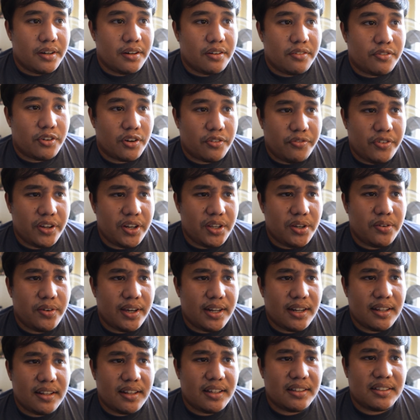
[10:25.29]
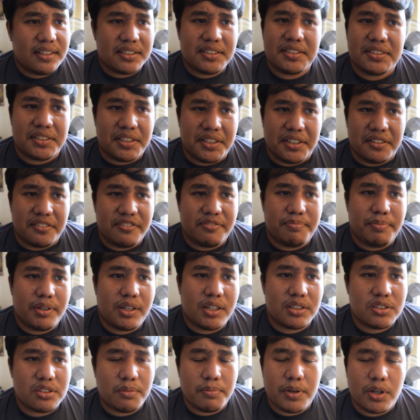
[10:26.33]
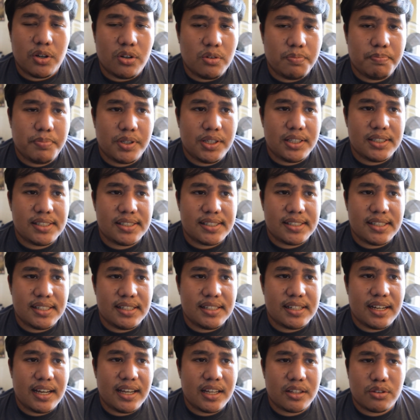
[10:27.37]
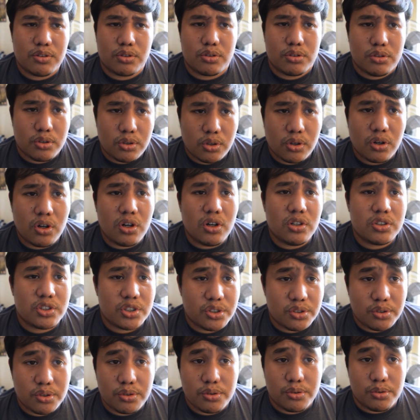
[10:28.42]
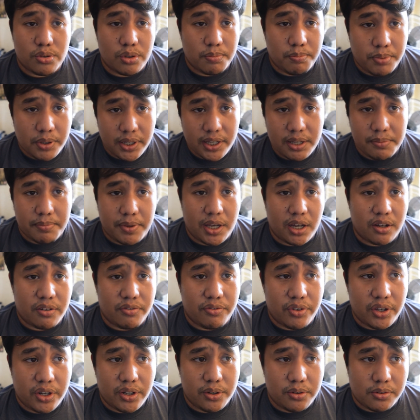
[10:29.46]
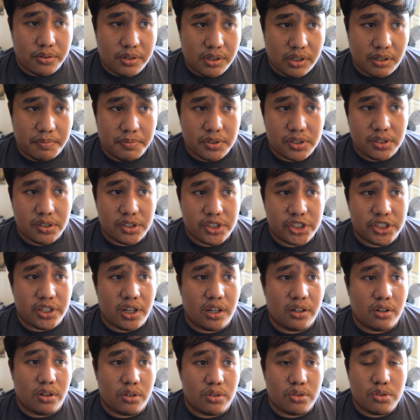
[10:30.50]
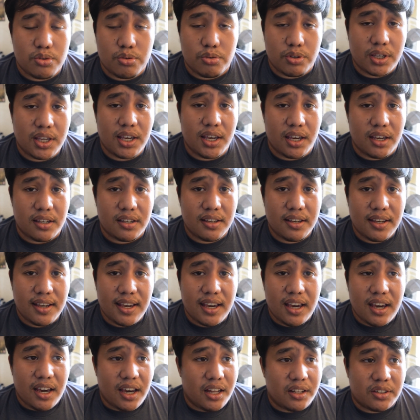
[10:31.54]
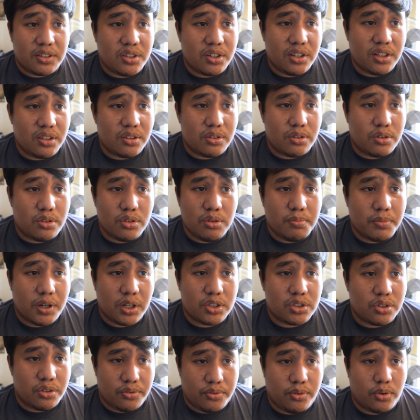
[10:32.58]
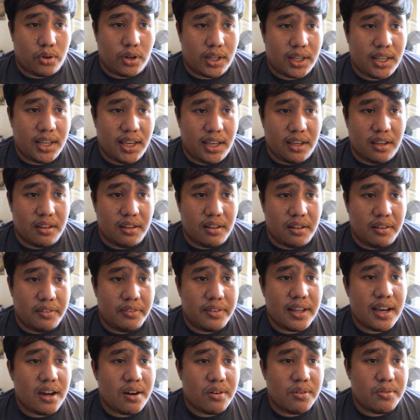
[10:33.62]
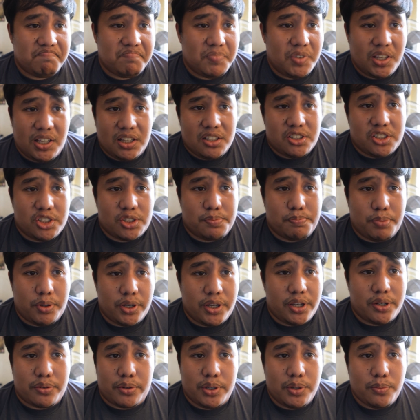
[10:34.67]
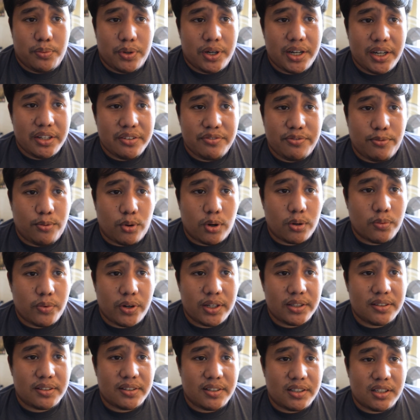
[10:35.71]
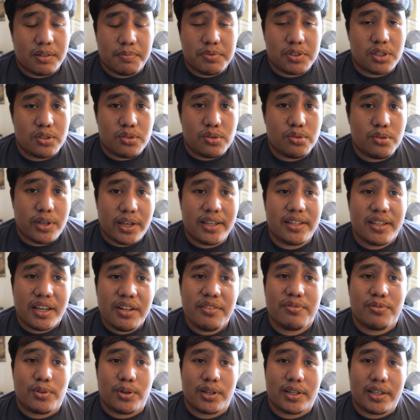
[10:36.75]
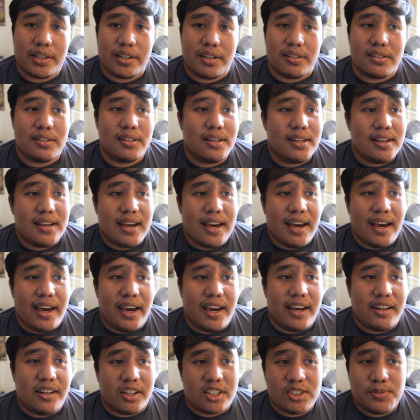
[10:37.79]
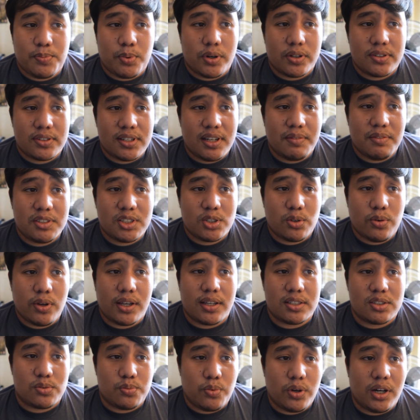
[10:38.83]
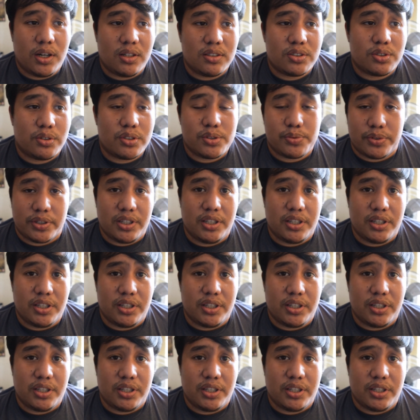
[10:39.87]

For video editing, this is enough, because on my old PC, I had to crawl just to do a playback of video clips shot on 2K, and couldn't do much on 4K. Now, you can just play, rewind, forward clips in 2K and 4K, and export time is quick as well, so it's really